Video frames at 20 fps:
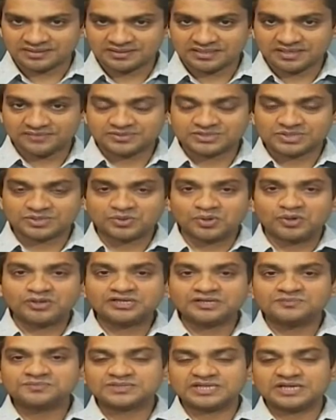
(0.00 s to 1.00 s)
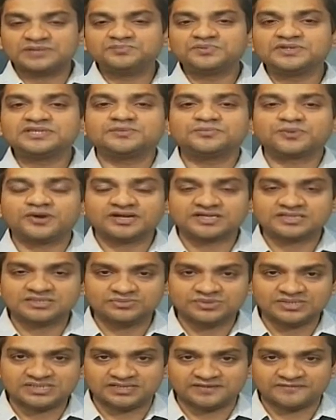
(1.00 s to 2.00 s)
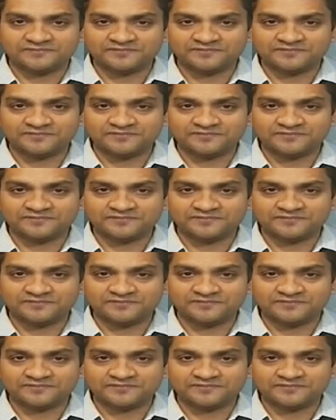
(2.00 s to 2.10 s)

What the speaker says: there was a quantum jump in the productivity.